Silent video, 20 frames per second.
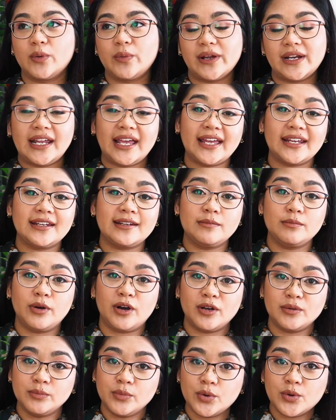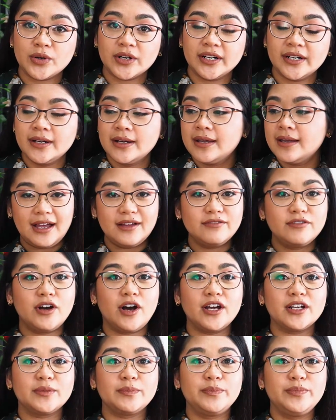I went ahead and bought more. I've
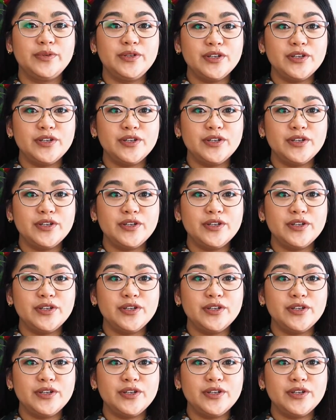got